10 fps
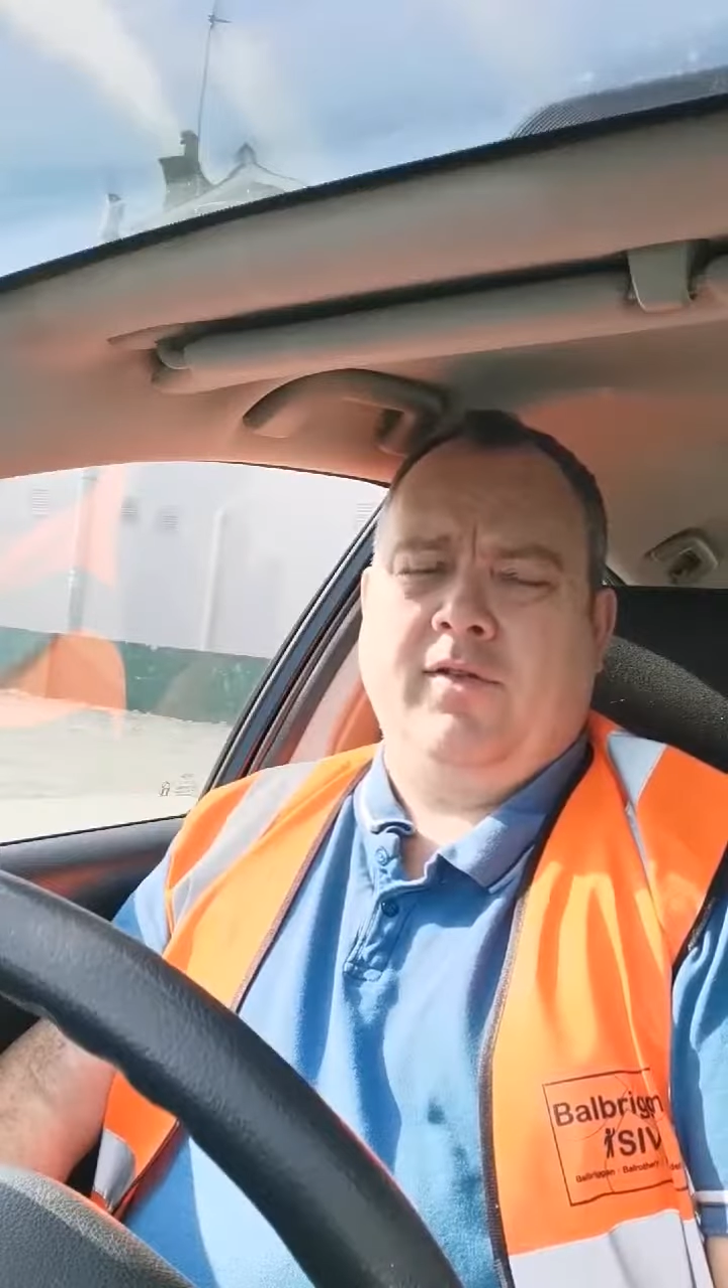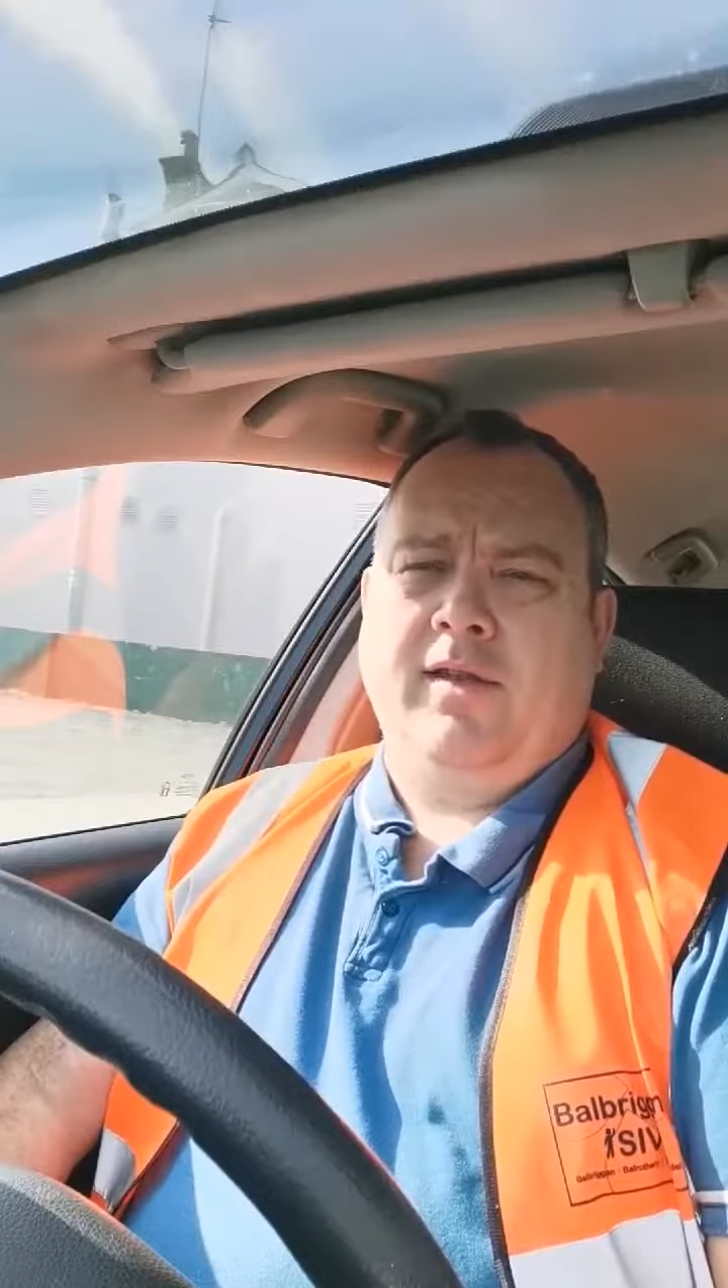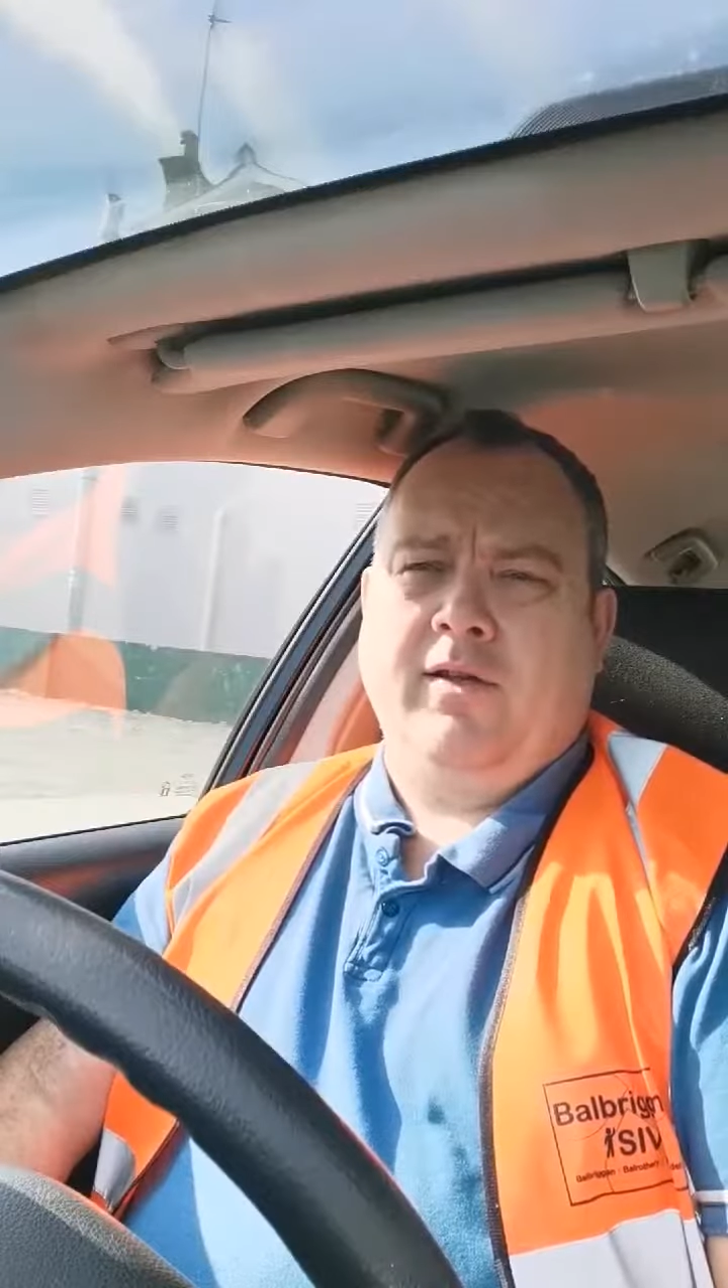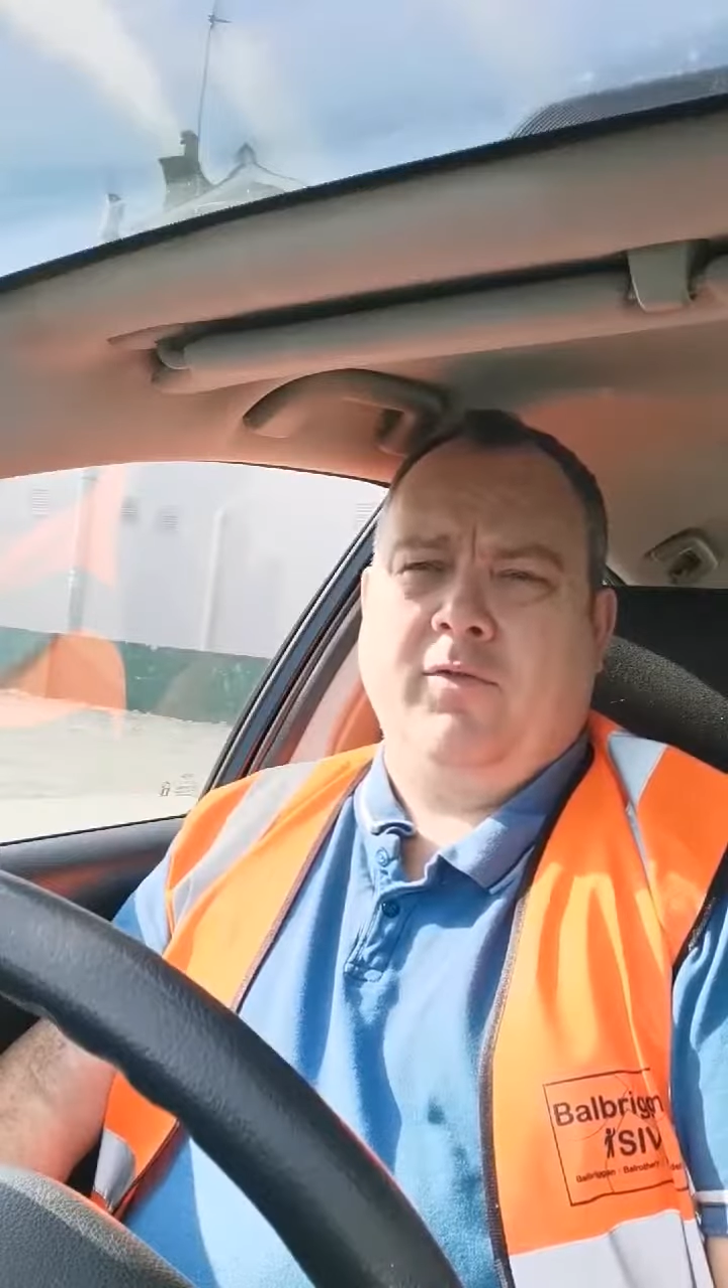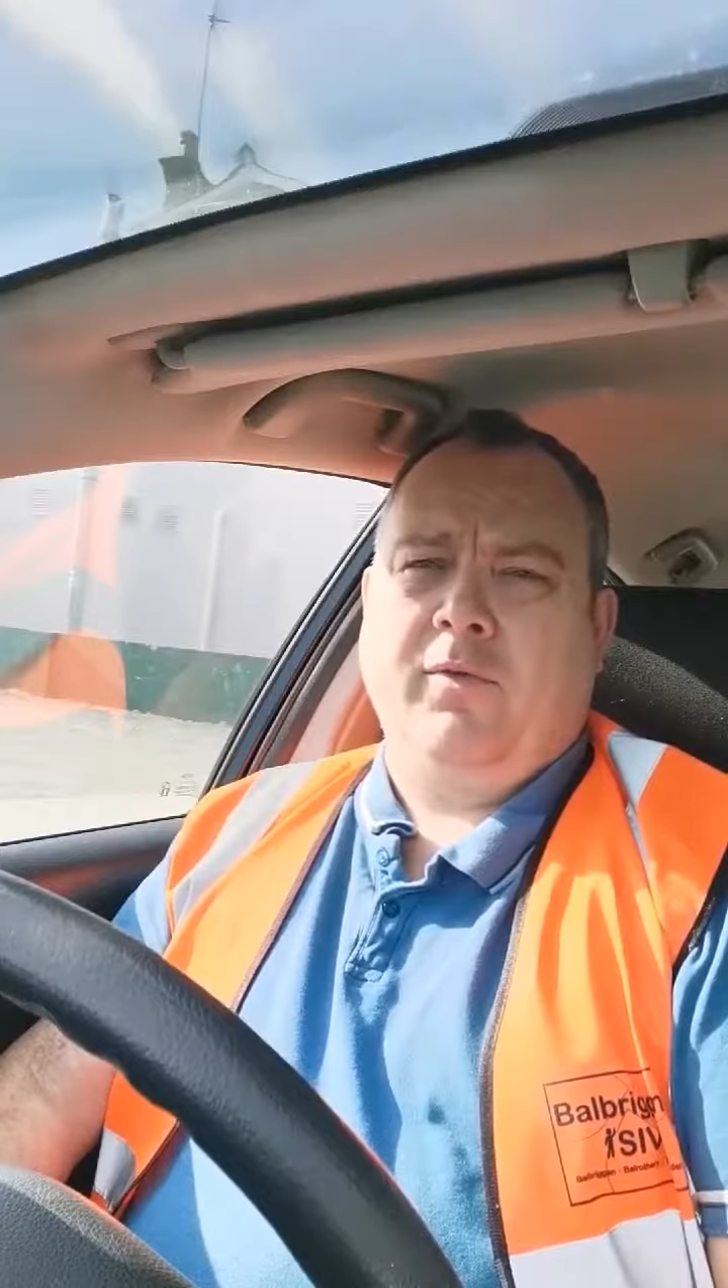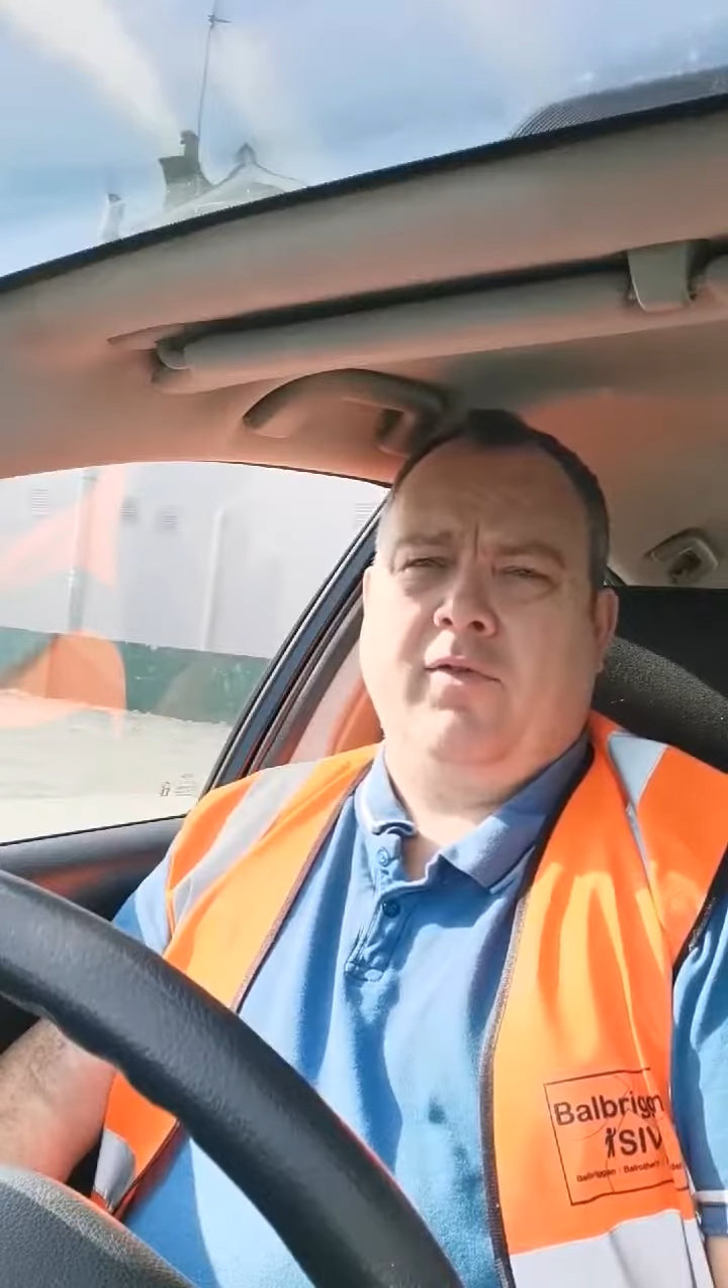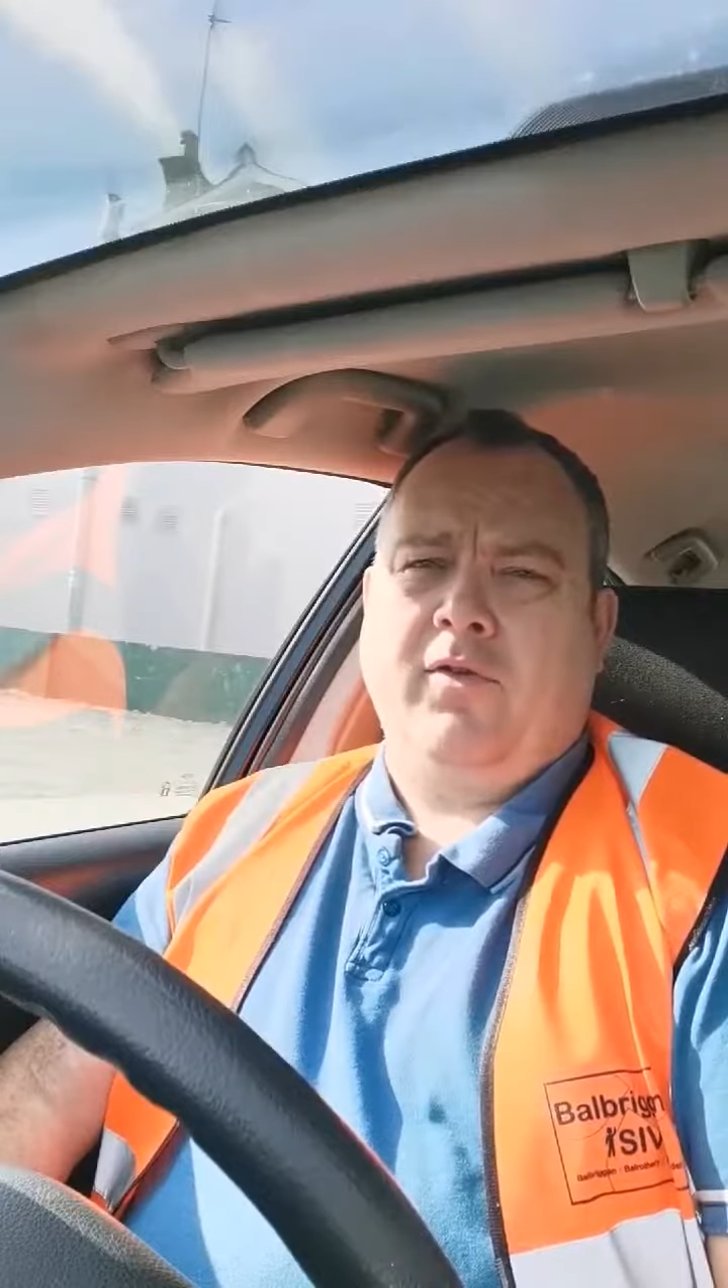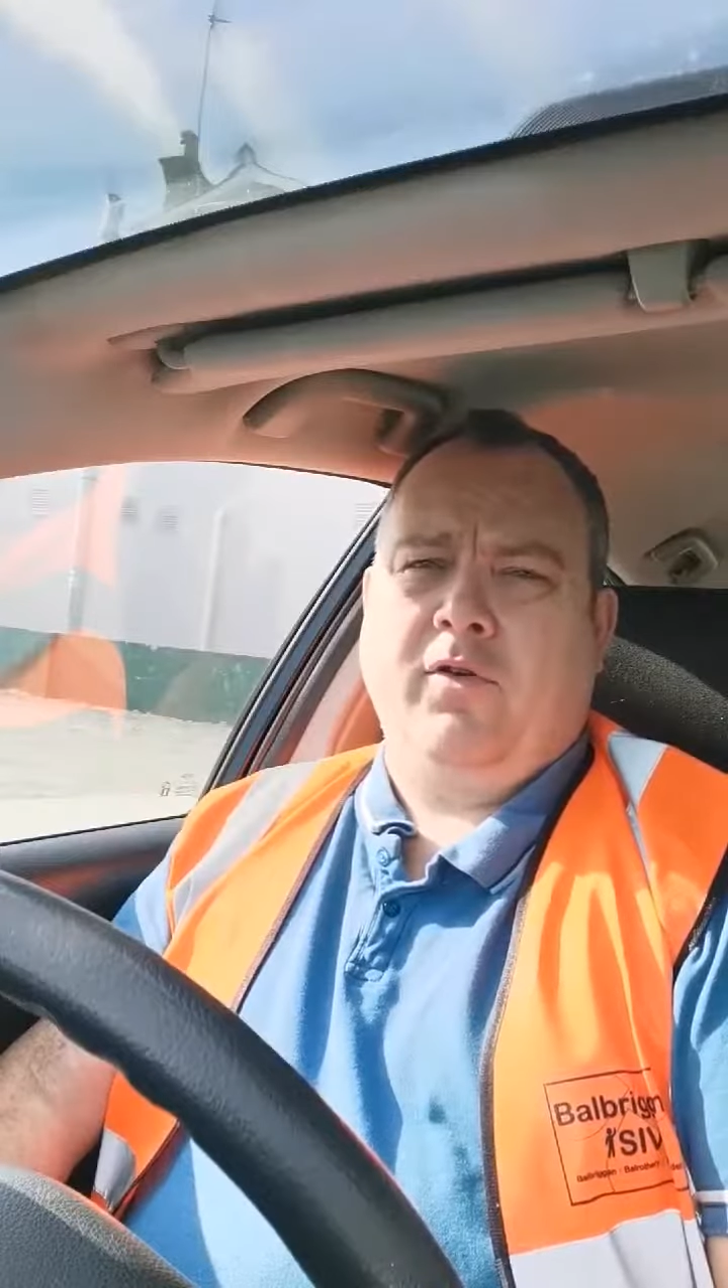night's announcement,